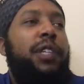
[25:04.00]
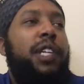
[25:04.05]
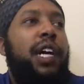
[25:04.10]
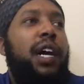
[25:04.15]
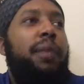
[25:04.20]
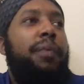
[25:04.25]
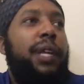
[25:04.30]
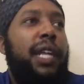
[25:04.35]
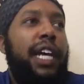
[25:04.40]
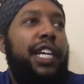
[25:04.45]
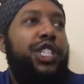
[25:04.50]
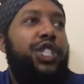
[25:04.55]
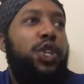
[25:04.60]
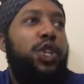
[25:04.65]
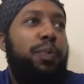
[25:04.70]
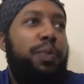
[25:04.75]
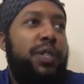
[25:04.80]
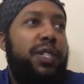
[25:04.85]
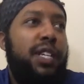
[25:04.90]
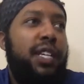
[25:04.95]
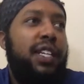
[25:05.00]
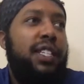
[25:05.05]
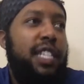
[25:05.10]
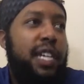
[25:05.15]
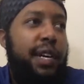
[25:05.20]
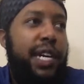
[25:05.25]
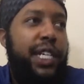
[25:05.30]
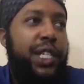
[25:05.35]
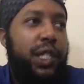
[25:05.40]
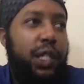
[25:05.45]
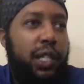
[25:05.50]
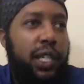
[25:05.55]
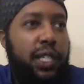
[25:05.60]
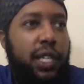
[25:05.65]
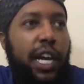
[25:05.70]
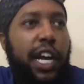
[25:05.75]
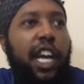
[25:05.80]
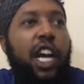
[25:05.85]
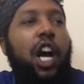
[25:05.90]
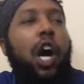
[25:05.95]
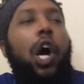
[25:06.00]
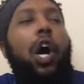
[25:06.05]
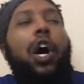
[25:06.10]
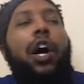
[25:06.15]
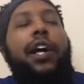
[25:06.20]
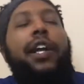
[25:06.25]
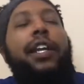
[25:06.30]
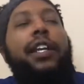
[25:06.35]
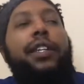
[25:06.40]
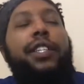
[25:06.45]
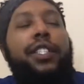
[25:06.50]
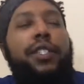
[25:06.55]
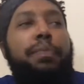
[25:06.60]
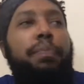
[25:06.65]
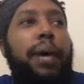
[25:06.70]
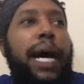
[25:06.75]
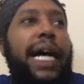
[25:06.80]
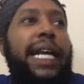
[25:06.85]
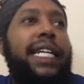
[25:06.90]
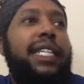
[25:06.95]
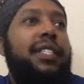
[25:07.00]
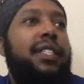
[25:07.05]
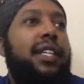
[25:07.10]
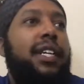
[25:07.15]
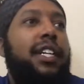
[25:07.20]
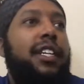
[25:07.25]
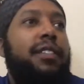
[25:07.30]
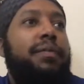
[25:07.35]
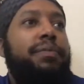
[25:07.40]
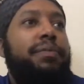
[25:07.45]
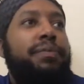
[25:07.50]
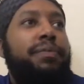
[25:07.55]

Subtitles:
up, and like 2% of the time, he just gets like caught and just body slammed.